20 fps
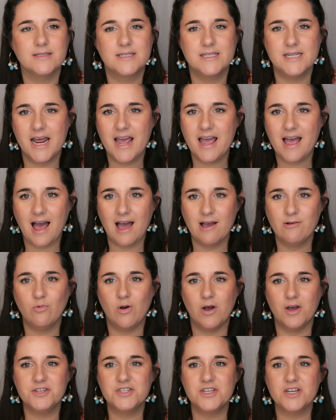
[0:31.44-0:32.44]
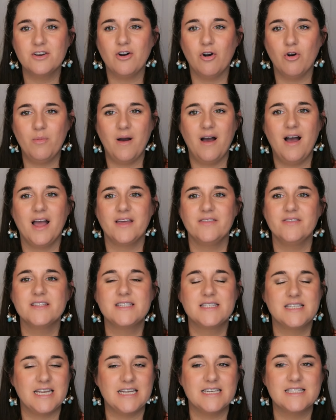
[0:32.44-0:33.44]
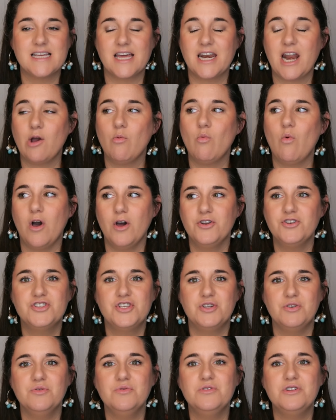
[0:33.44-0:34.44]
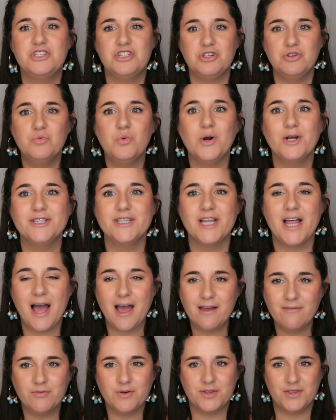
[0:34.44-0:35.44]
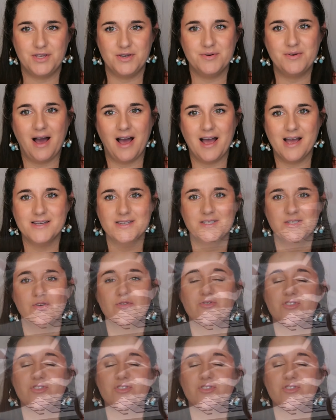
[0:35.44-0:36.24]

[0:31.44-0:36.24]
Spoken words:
today I want to go behind the scenes and I want to do one live with you guys. So